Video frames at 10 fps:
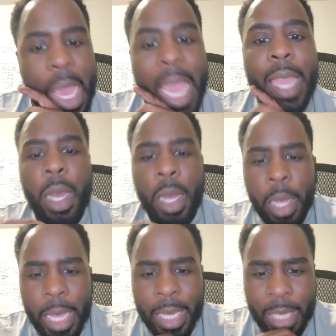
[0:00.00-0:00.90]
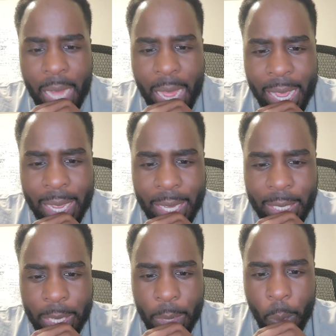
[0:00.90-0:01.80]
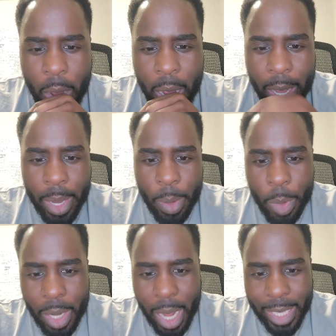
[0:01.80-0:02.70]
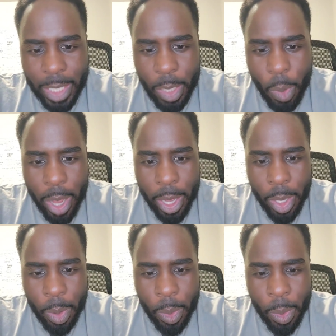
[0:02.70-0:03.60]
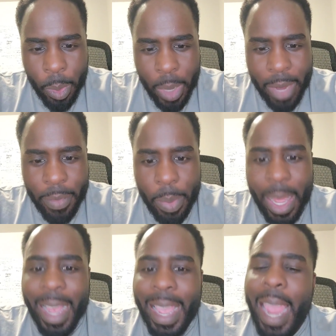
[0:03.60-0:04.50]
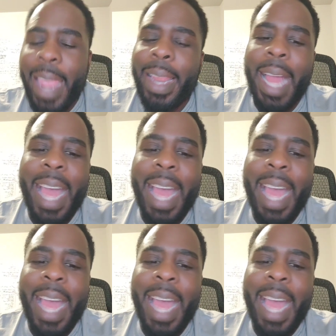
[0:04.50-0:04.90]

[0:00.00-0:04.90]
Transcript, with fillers: Hey, is it I-C-Y? What? I-C-Y-U-N-B-M-E. I-A.